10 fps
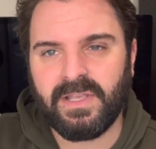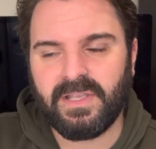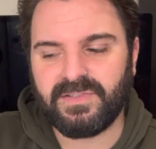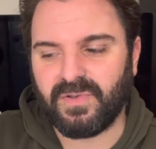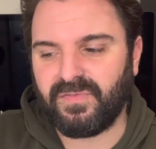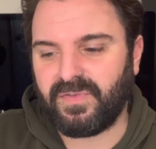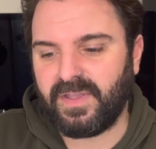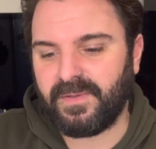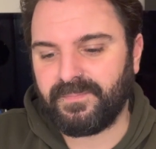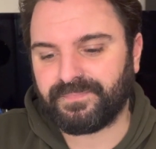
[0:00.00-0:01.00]
sort
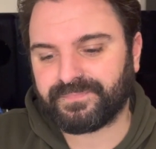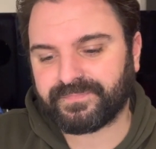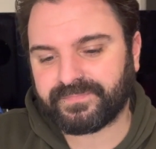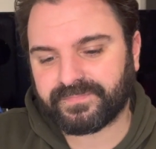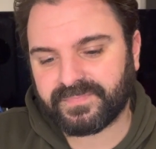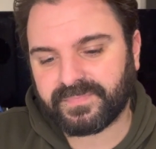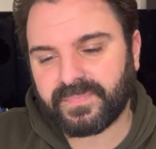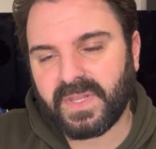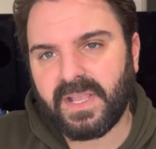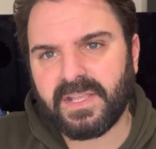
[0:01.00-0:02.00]
of
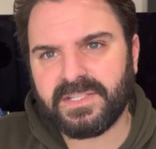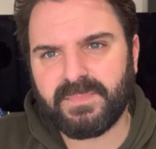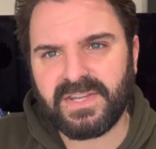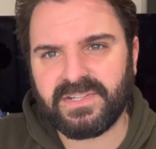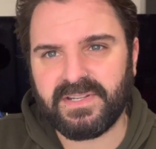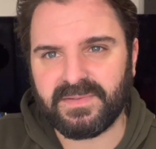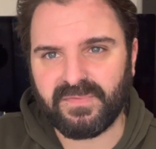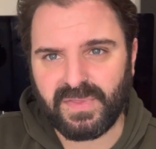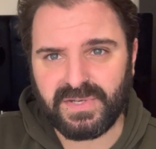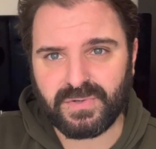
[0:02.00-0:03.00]
specialism for
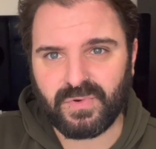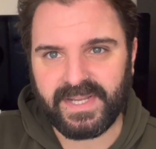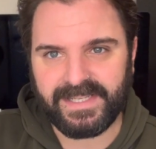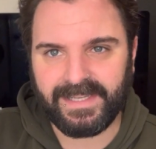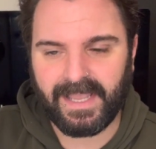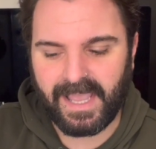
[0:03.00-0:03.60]
the degree.